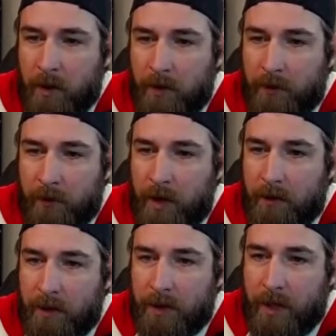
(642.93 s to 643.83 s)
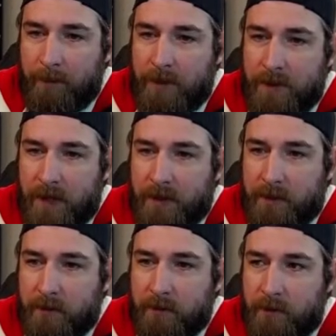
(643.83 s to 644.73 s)
on the ground cannot be
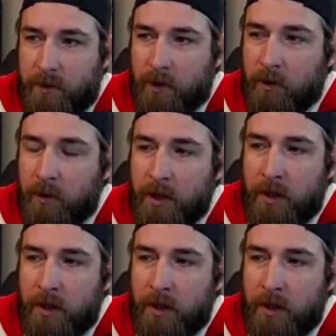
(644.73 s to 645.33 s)
detected so